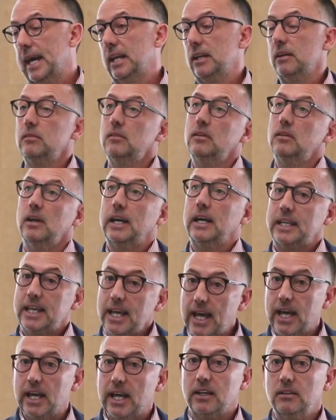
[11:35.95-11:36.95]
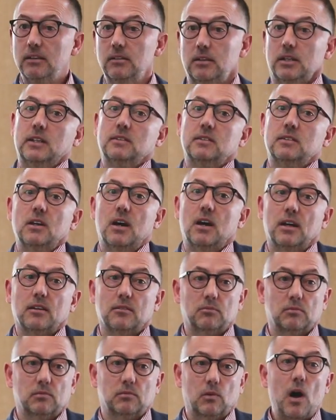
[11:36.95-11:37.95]
that, again, is
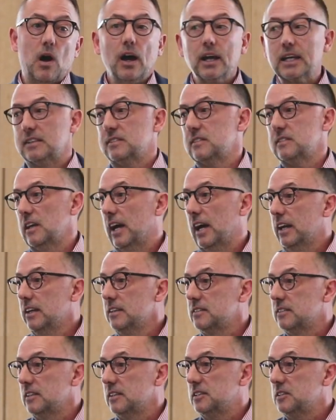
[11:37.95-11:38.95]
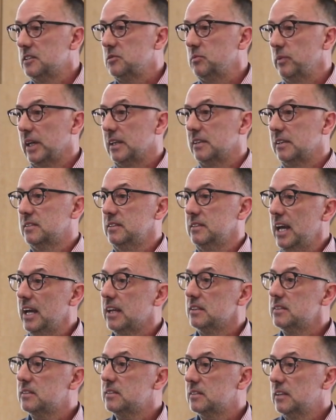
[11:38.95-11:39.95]
not rocket science, it just makes
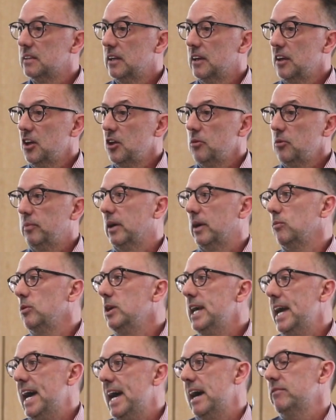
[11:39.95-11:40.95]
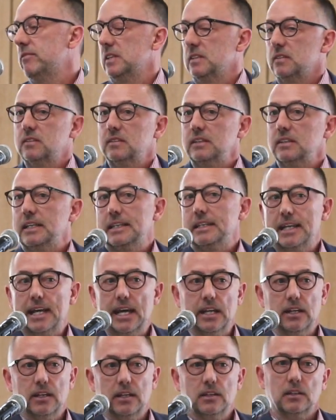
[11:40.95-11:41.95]
sense, but we haven't seen
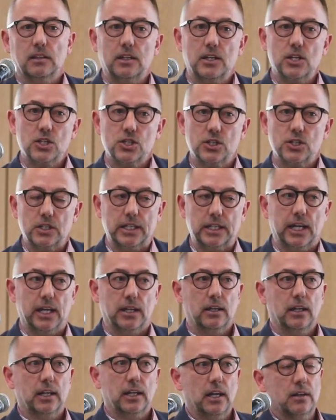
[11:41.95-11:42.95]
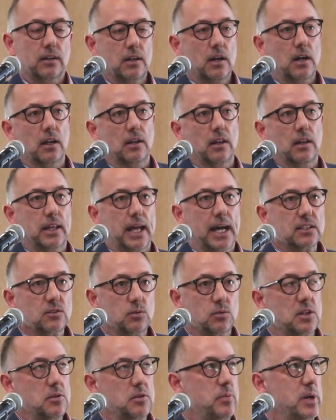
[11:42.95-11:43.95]
that in the literature yet. And I thought
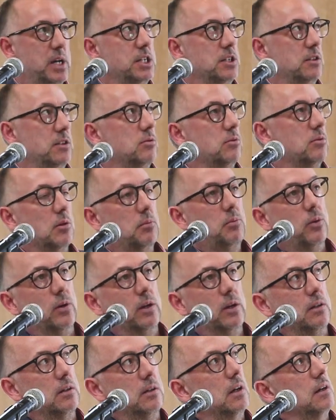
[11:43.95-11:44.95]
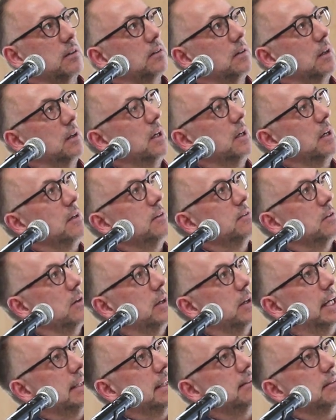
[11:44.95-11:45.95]
that's what the patients were reporting to us.
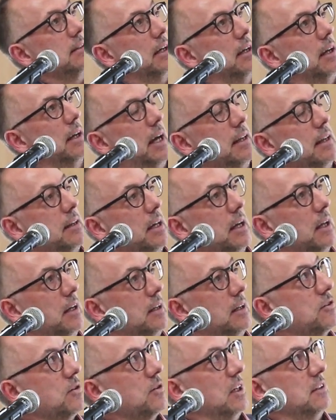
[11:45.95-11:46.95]
So that's, uh, I think, an